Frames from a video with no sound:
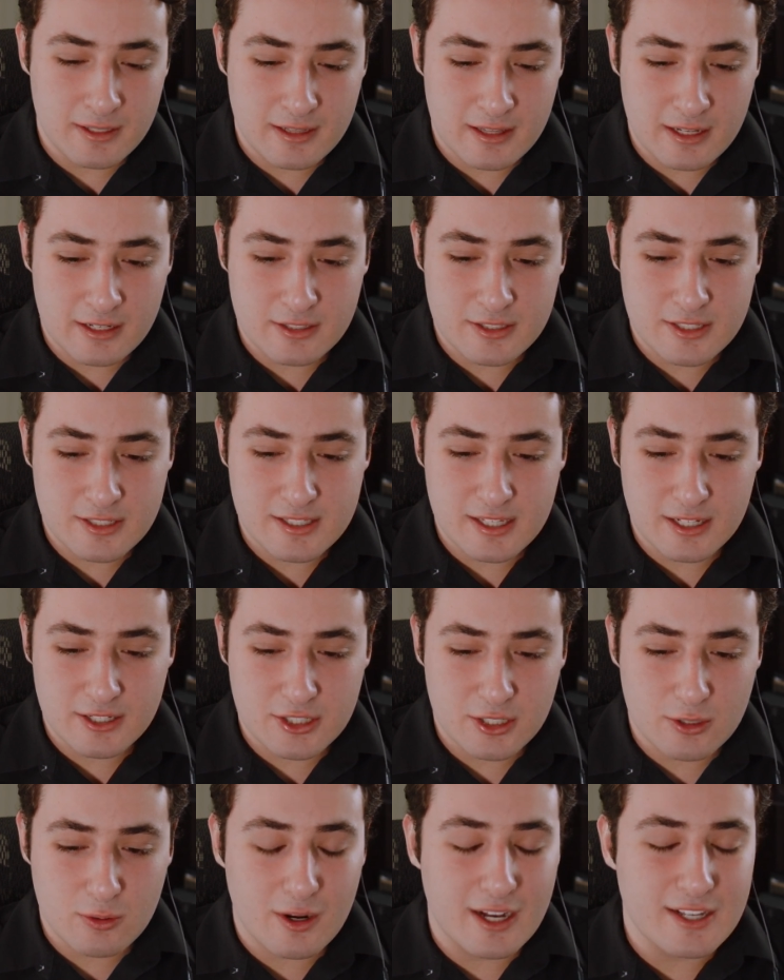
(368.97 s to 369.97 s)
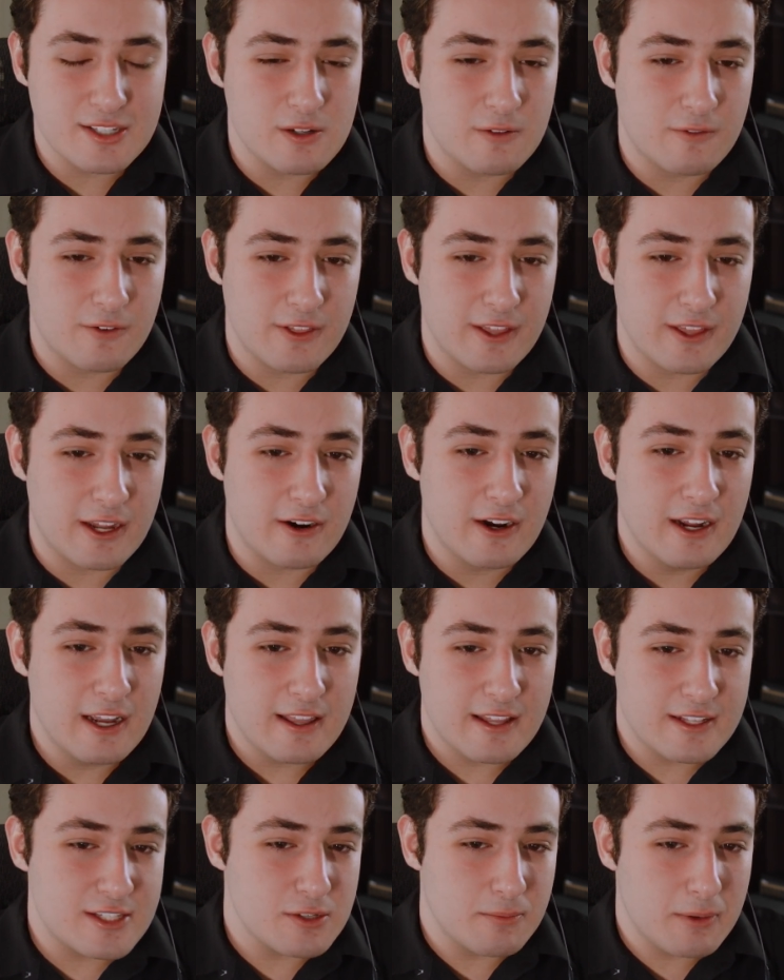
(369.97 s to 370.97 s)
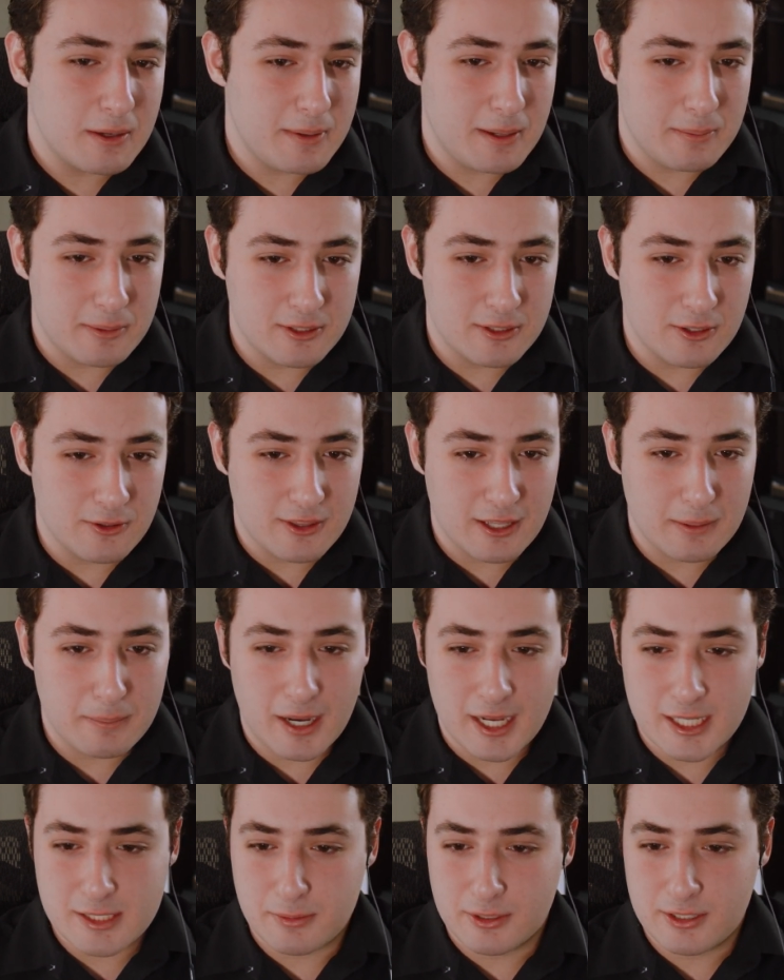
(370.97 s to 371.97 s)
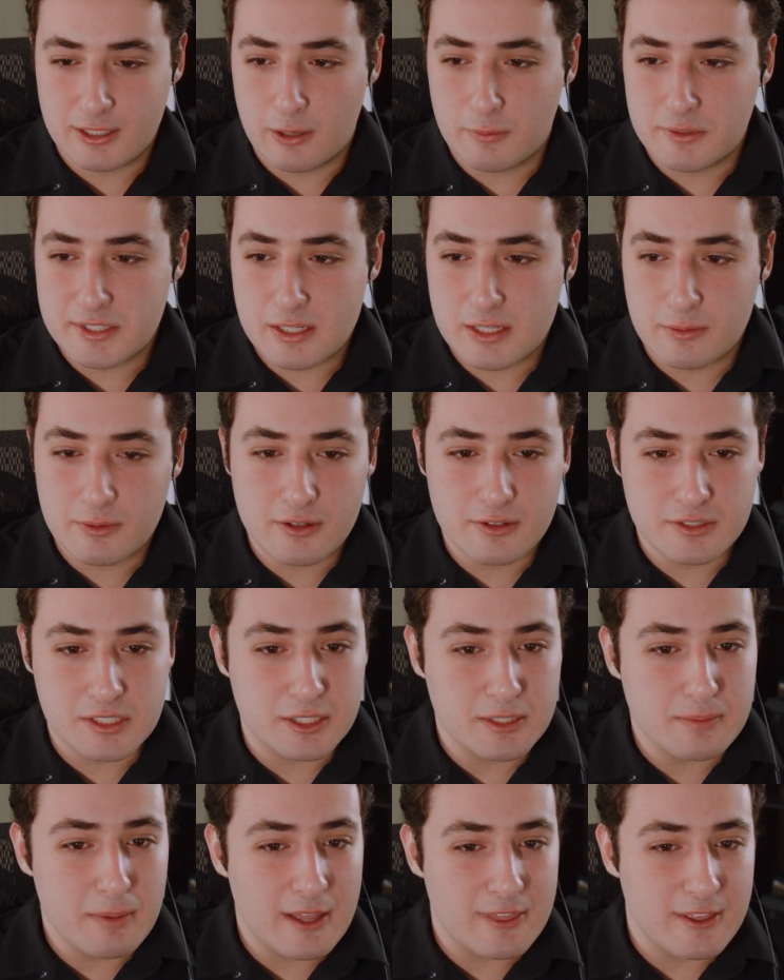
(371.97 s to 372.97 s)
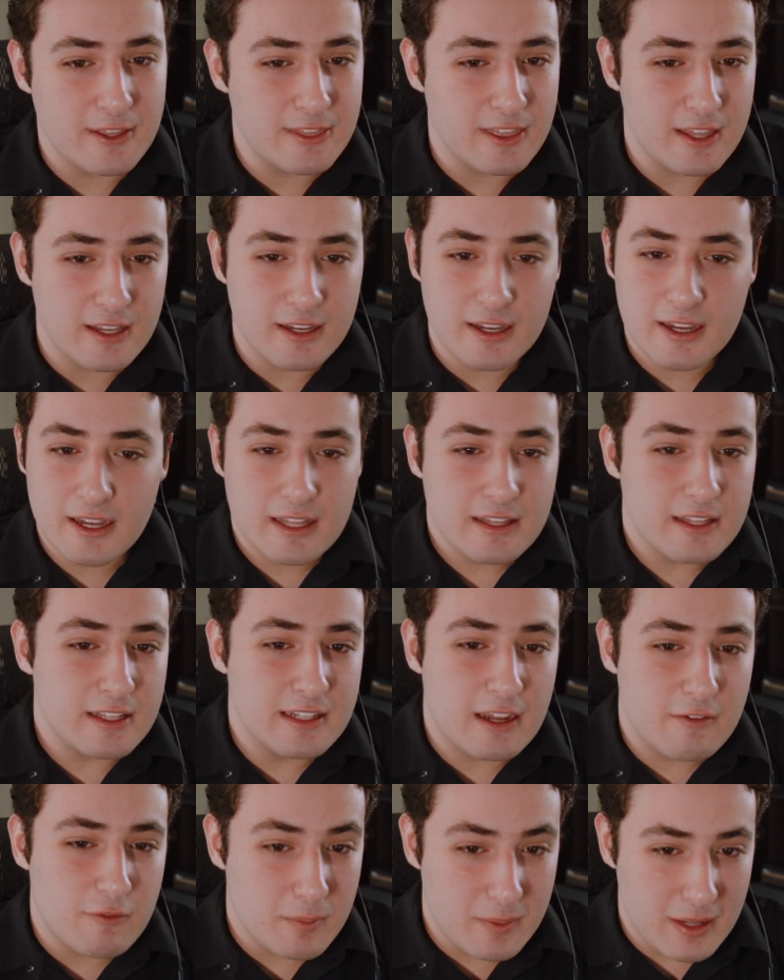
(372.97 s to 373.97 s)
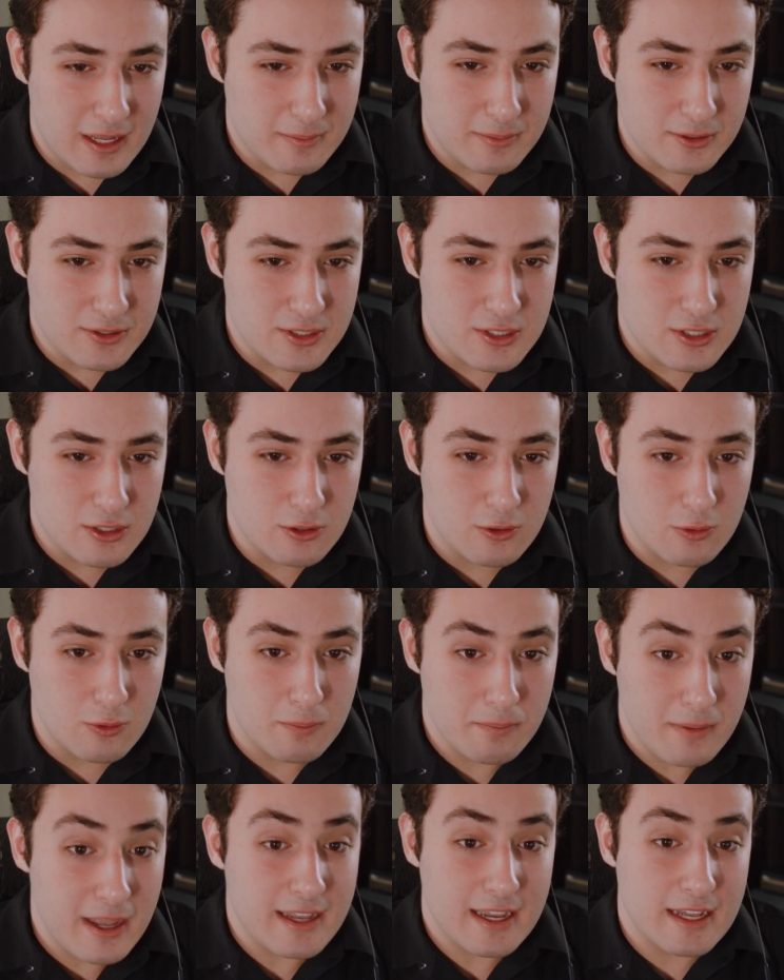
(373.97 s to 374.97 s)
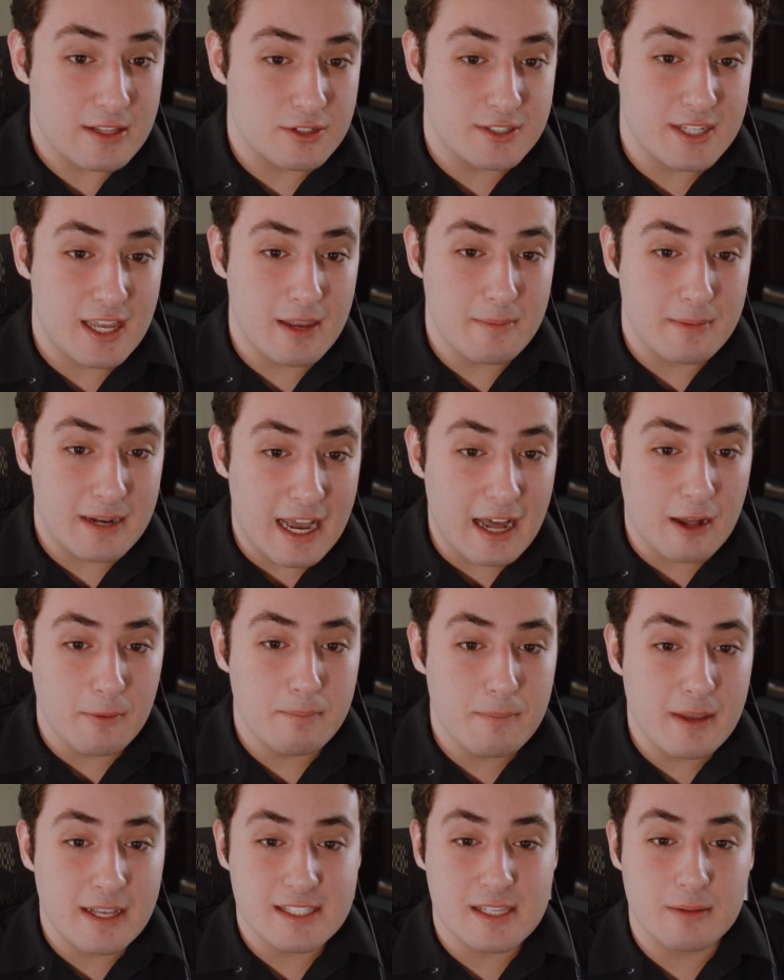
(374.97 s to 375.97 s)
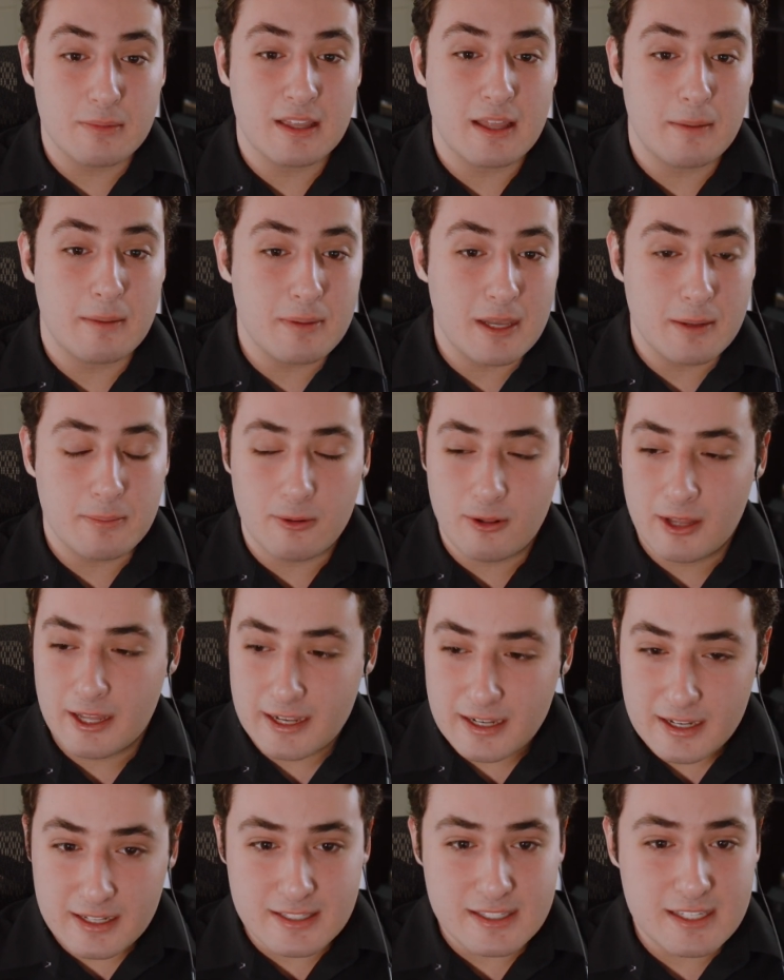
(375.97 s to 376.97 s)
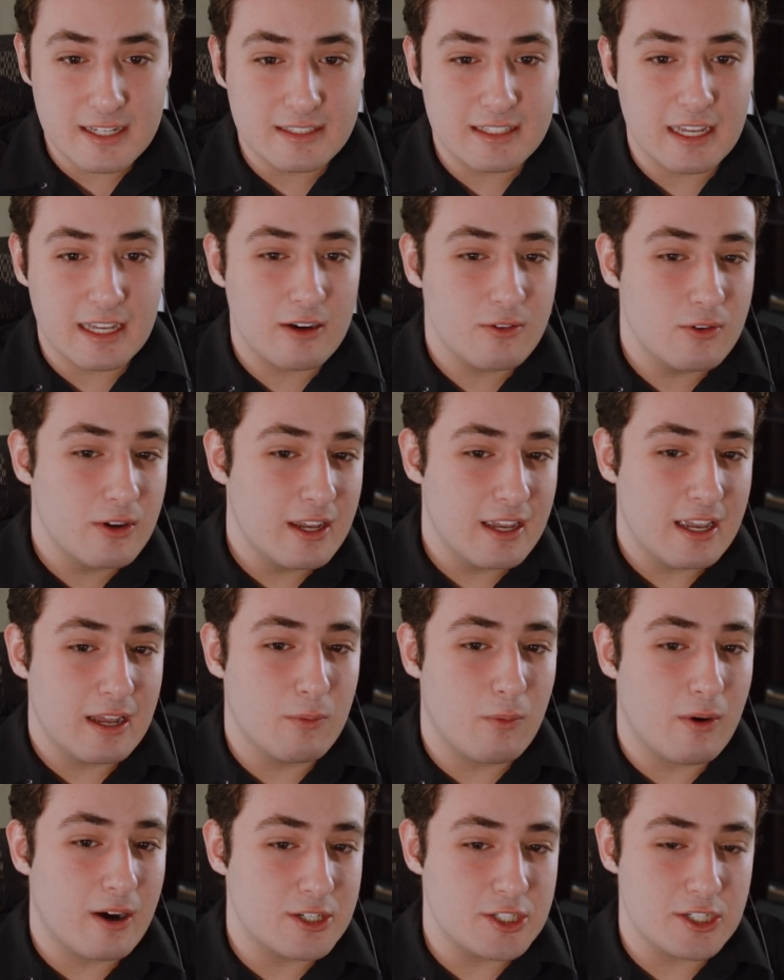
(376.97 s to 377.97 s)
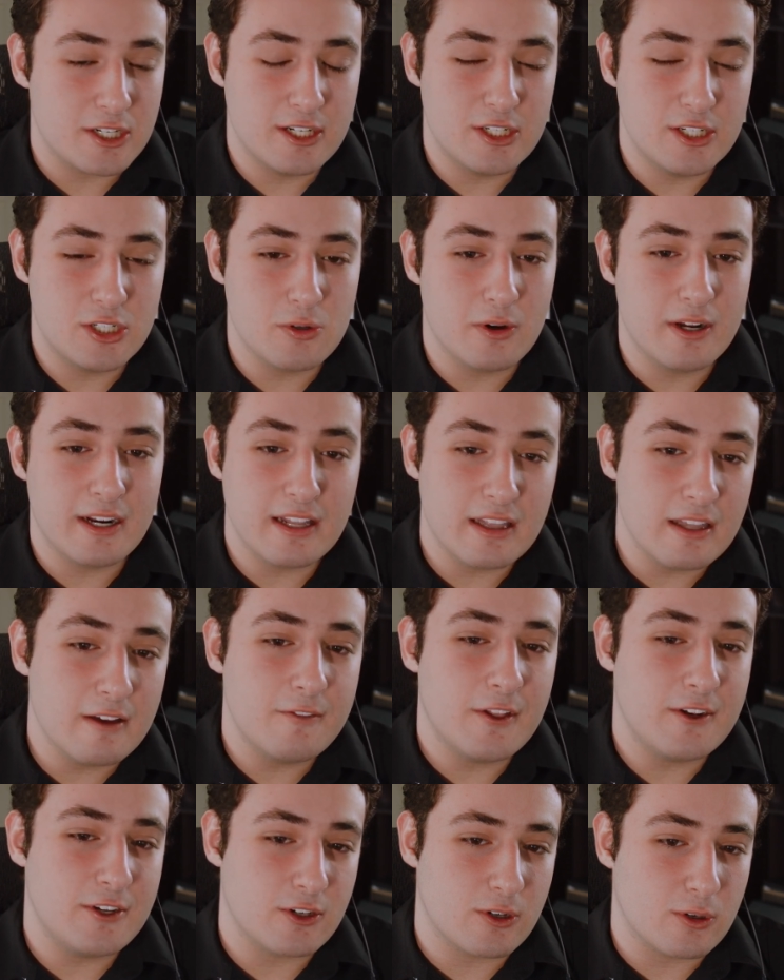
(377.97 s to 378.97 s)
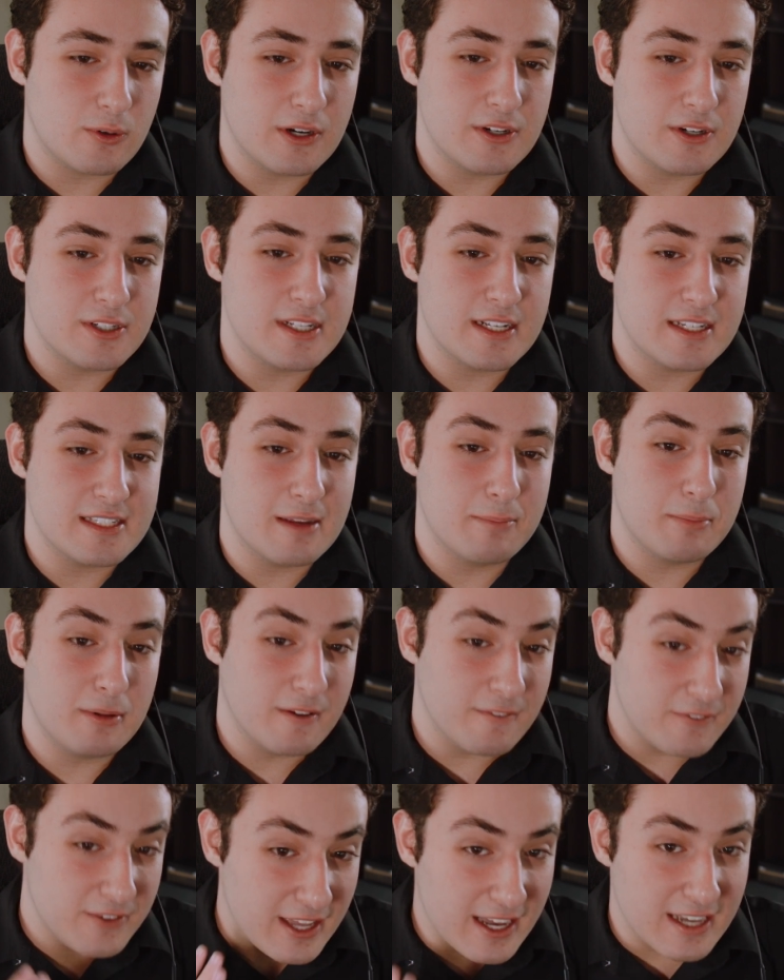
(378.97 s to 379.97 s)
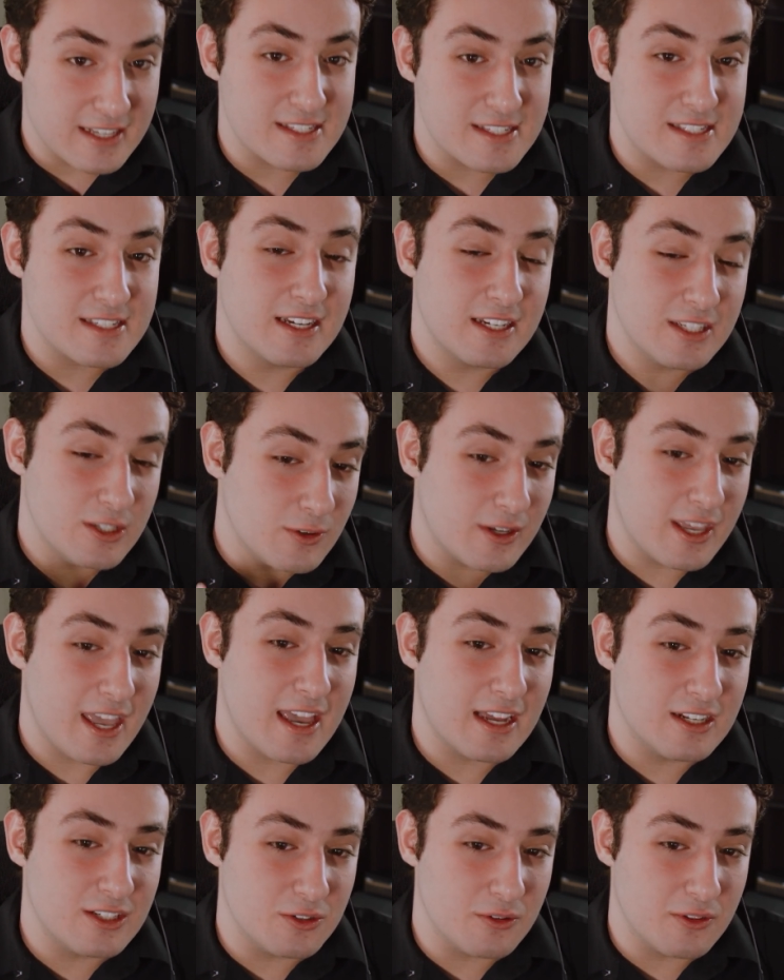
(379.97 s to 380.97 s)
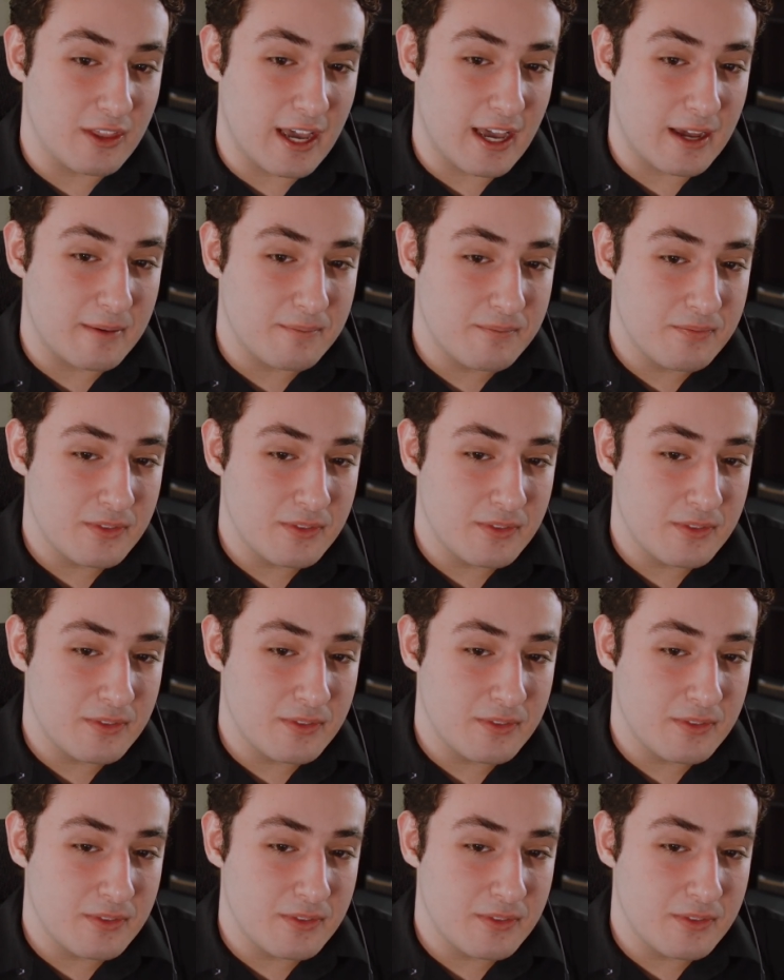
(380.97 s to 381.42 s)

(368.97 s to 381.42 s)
There's such a crossover there that so many people don't think possible. You know, when someone goes into math, they think they'll never be able to make entertainment, help make something that people can sit down and watch and enjoy. And I love that your career is an example of yes, you can do that.